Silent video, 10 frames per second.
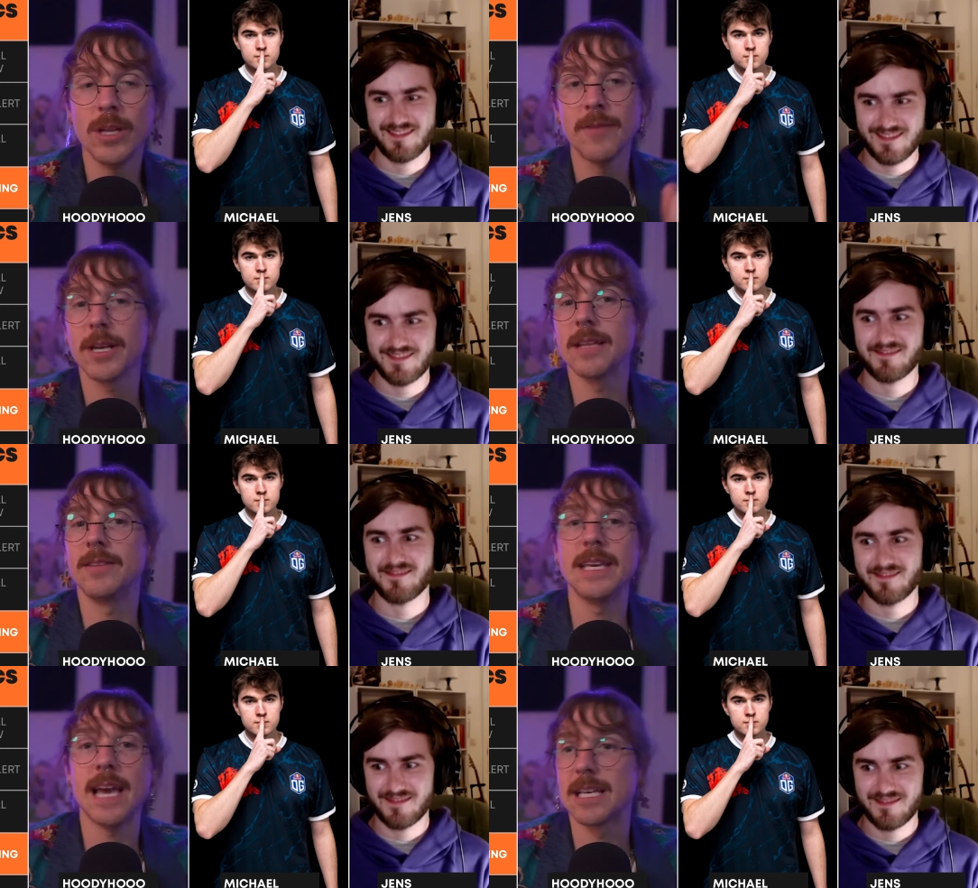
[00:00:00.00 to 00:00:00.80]
Speaker 1: We never
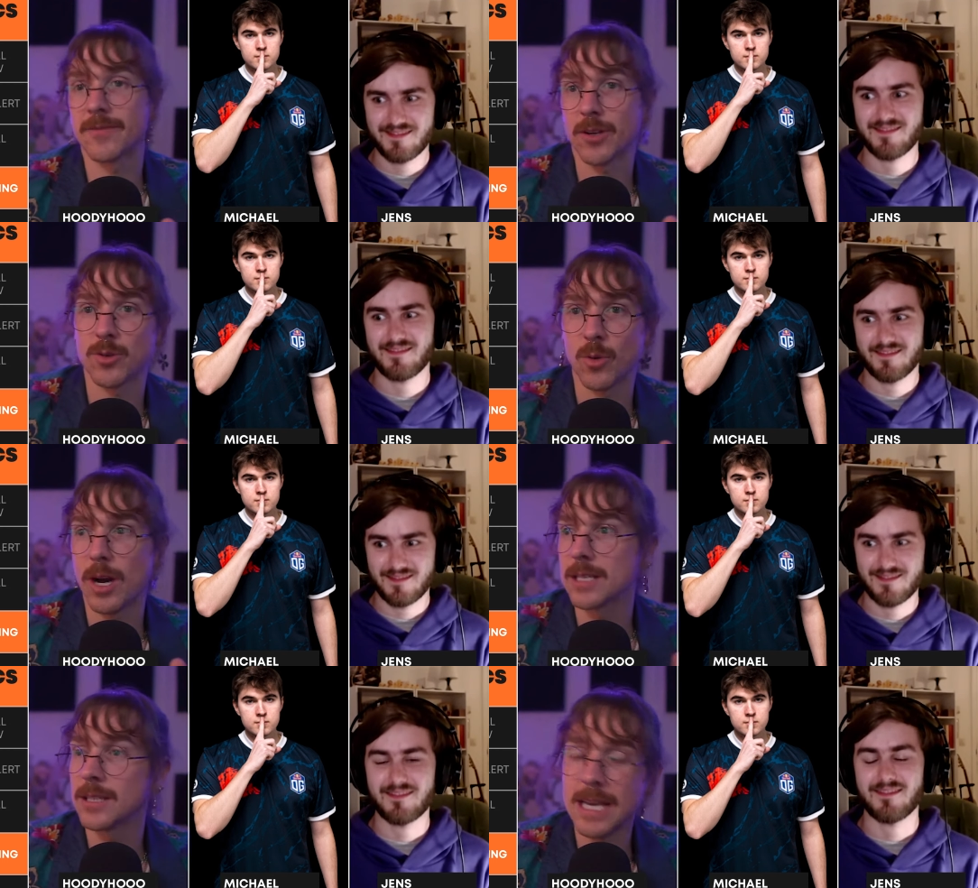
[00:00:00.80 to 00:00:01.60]
get Diaz versus
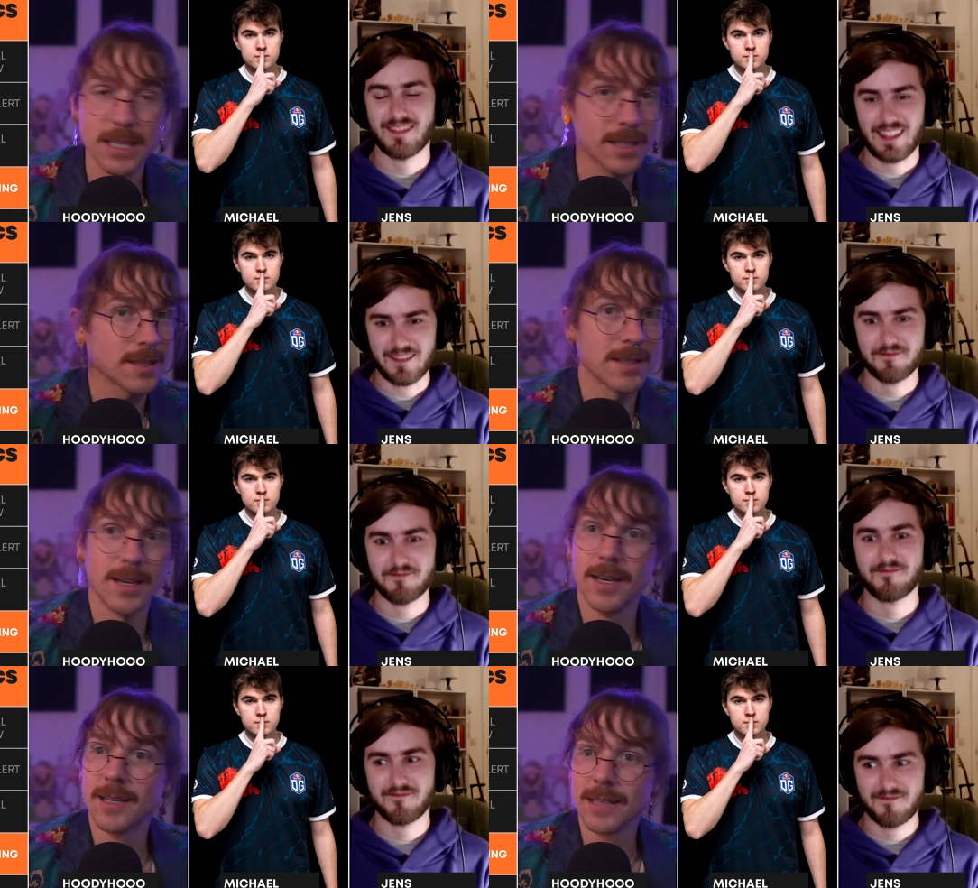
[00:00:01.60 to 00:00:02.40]
Rawas. Let's
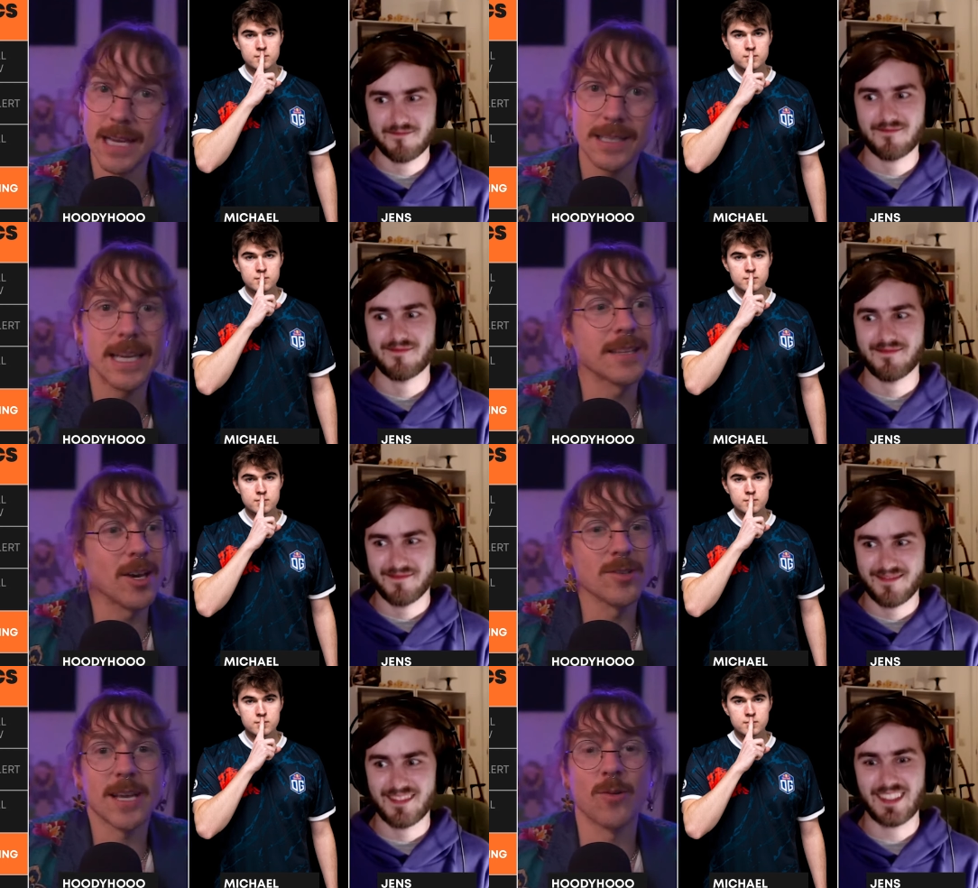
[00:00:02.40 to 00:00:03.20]
let's get
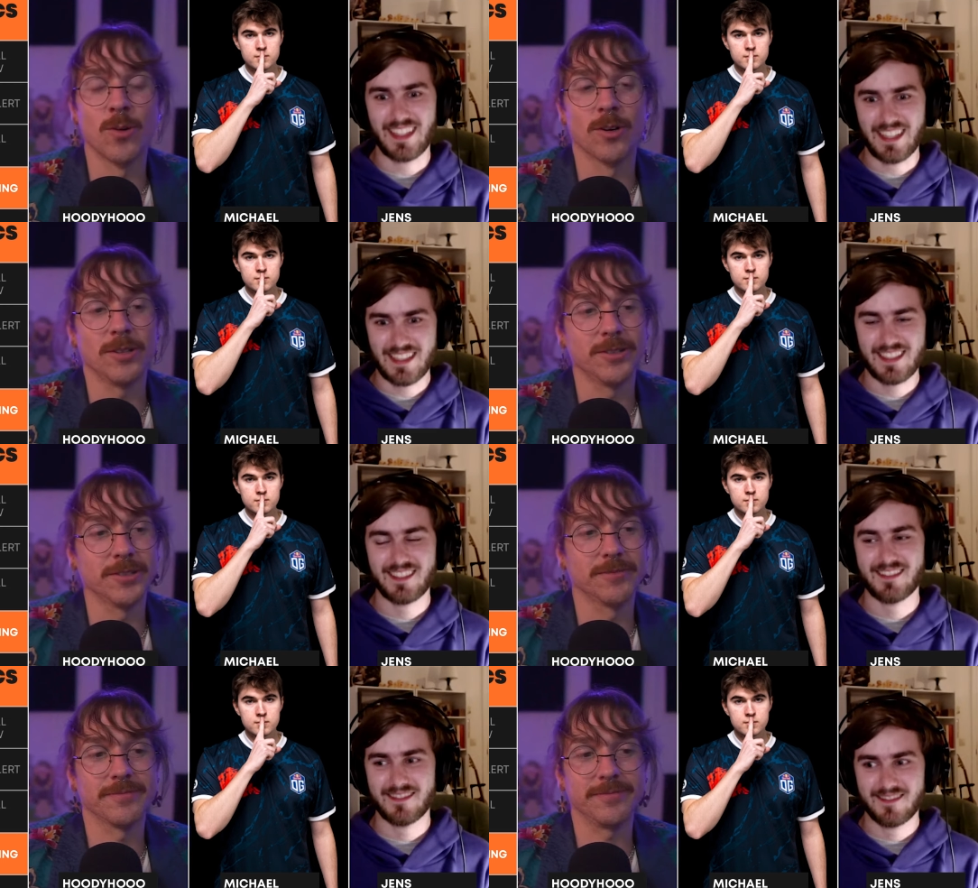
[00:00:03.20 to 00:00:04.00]
those at worlds.
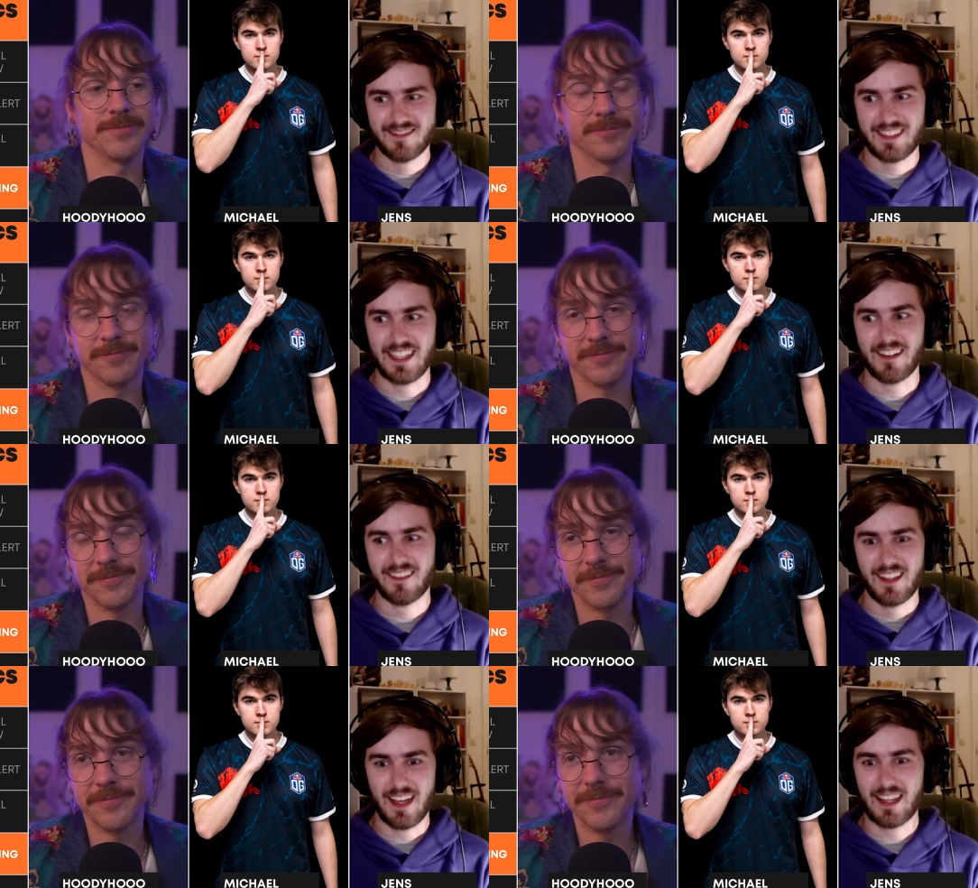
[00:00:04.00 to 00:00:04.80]
Yes.
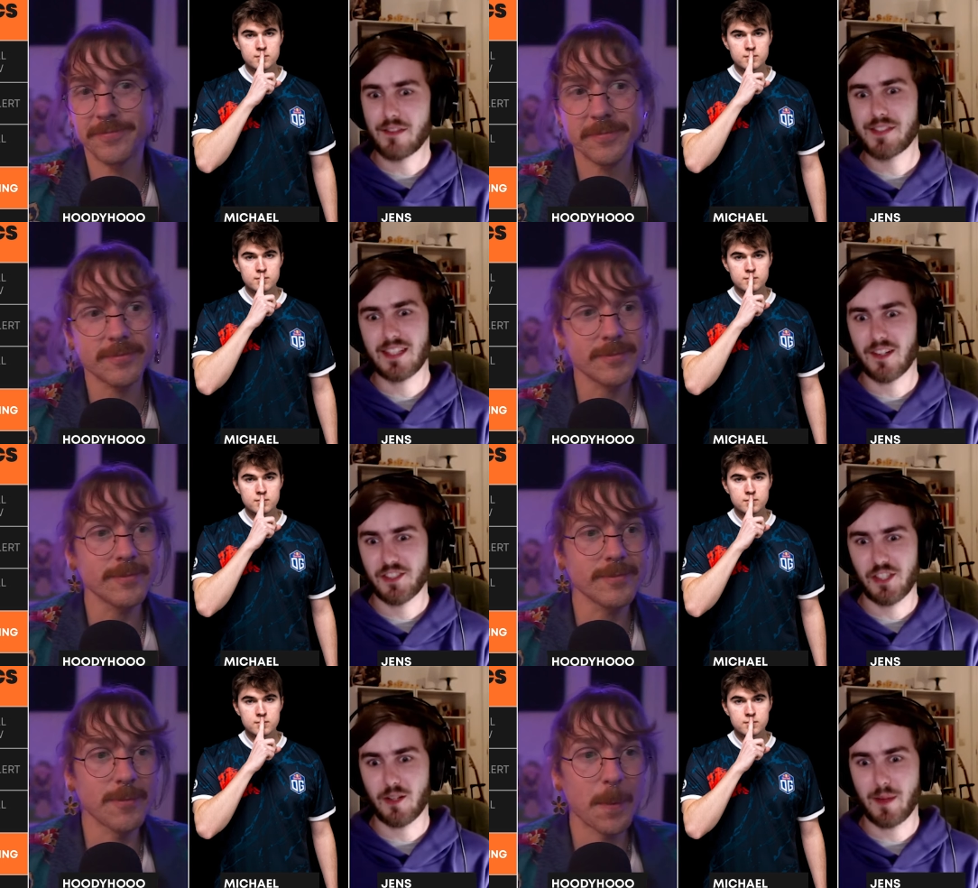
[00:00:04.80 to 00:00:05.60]
Speaker 2: Yeah, I love
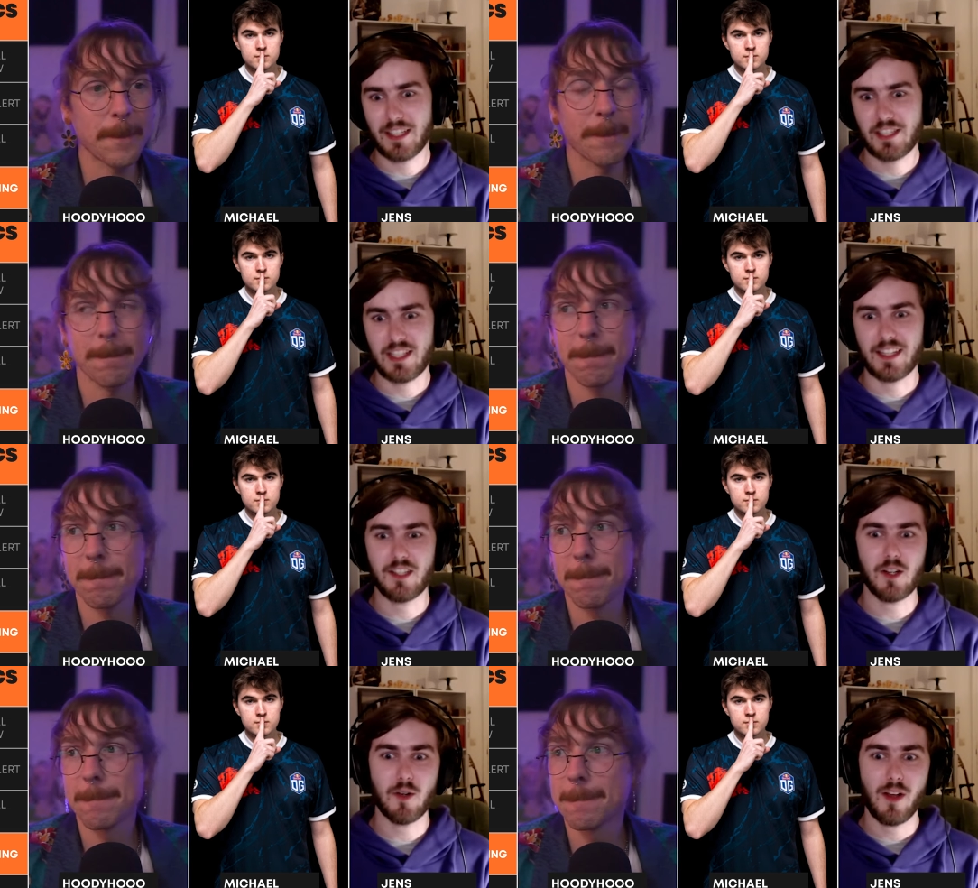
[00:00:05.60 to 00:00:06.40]
show matches.
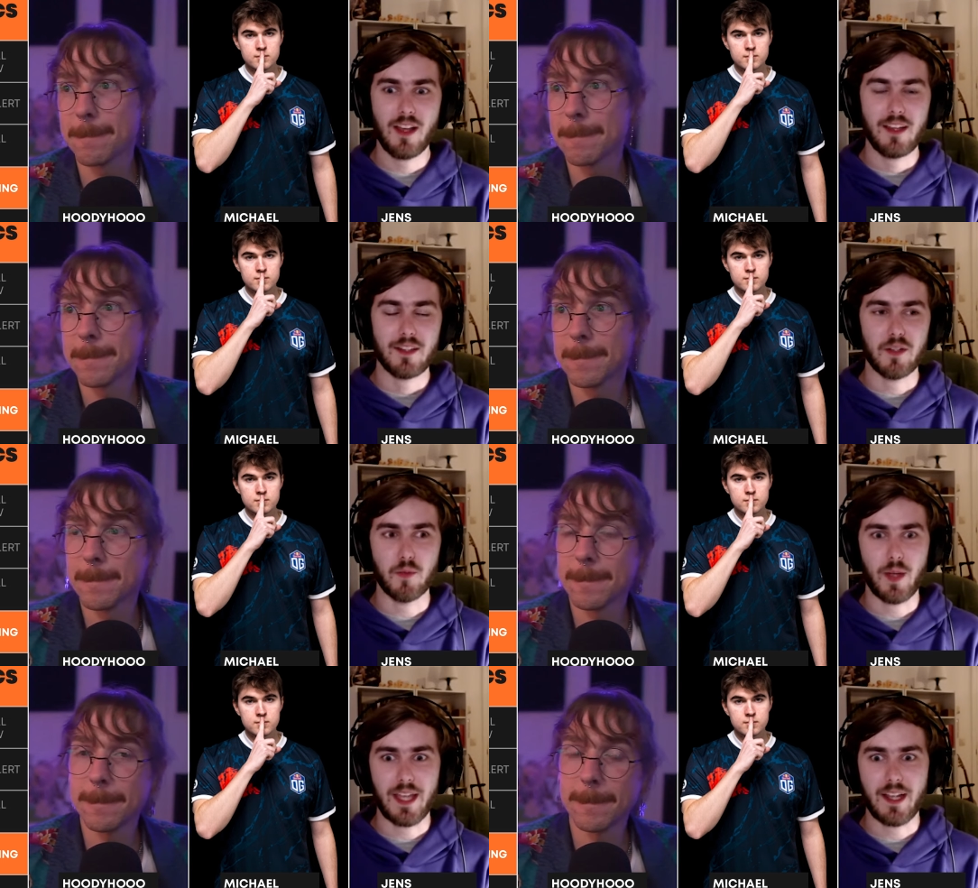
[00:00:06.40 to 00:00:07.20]
I know
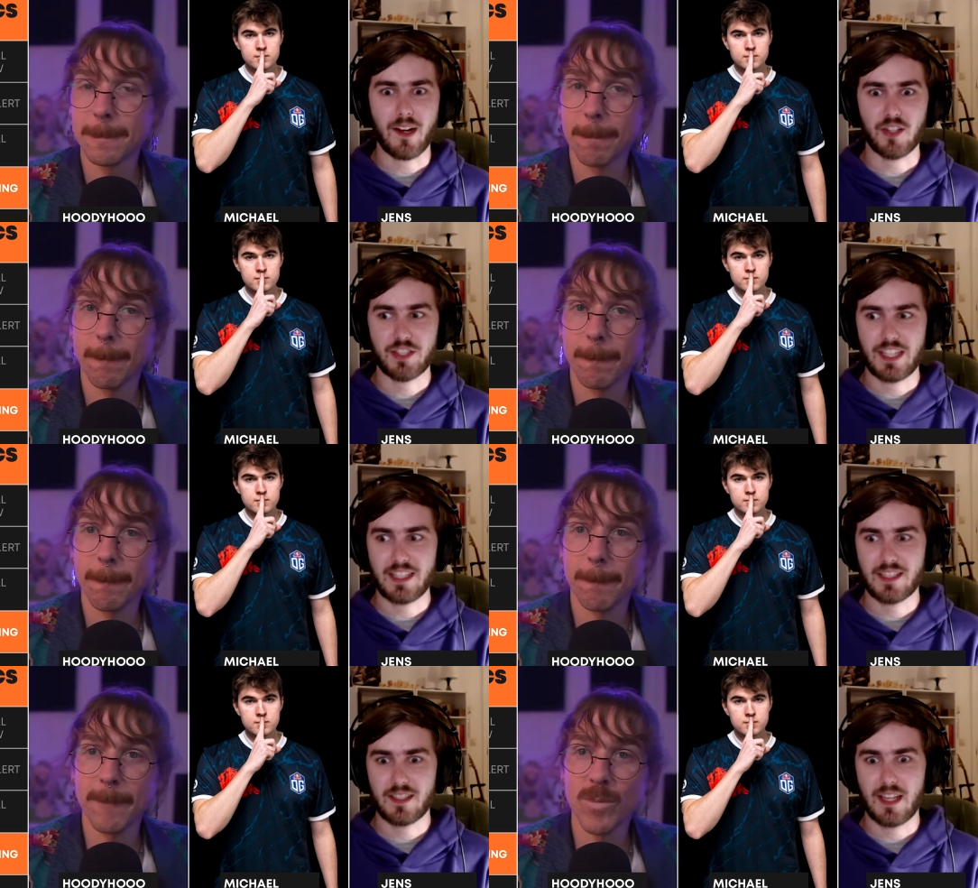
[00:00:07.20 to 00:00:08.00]
the way
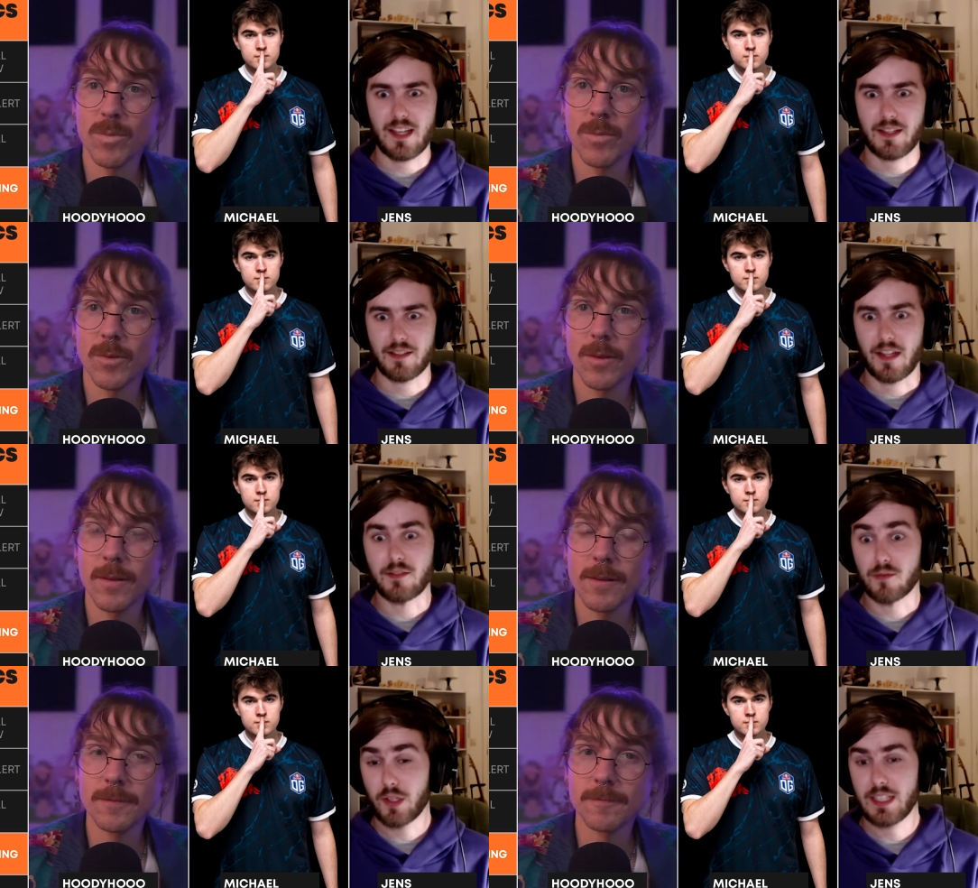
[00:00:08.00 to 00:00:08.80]
RLCS and, and